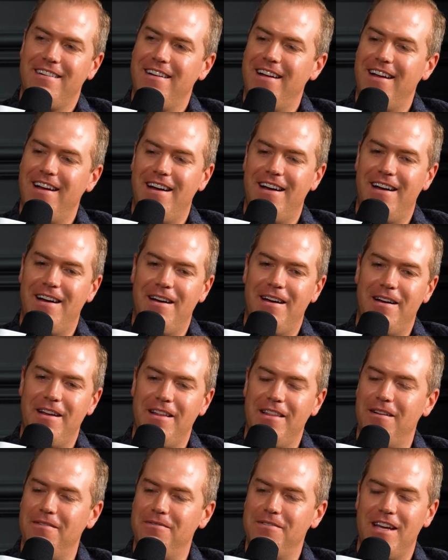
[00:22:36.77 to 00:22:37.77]
I
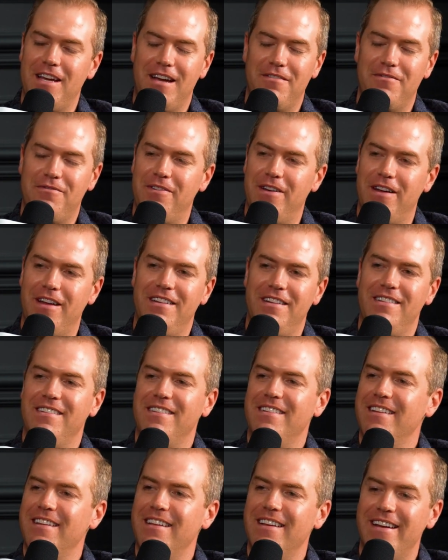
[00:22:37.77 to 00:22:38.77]
love to have fun,
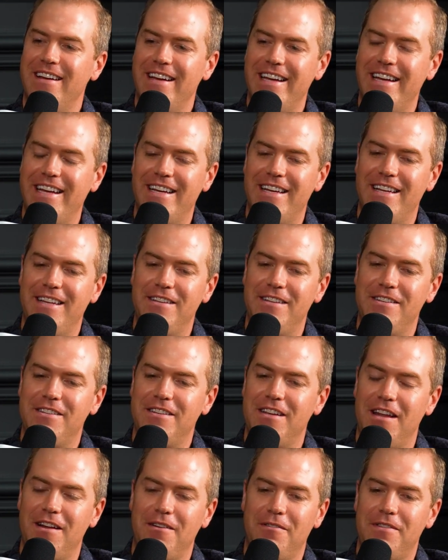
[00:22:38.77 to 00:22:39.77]

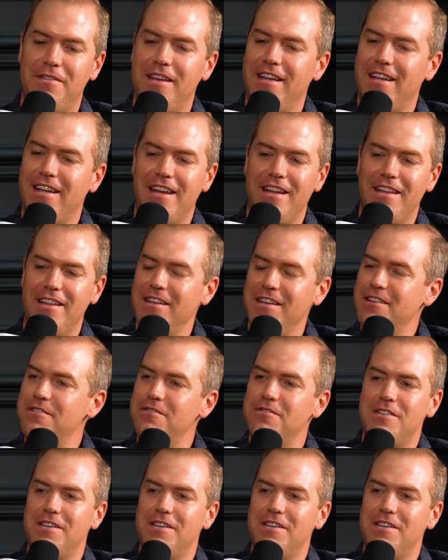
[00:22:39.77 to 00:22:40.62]
and I don't take anything too